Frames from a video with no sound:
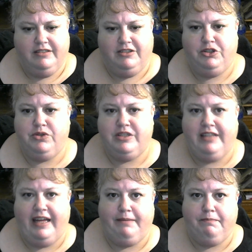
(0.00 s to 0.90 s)
do
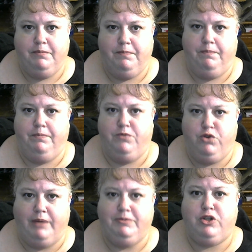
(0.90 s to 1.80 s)
the
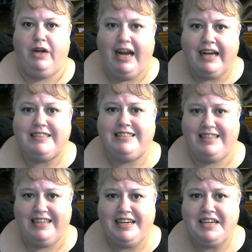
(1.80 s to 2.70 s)
drum tracks to
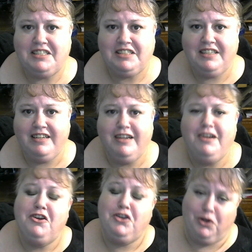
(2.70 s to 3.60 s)
things,
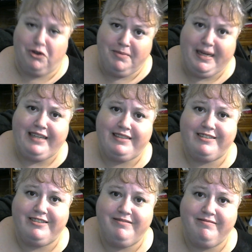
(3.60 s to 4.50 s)
you're a bass.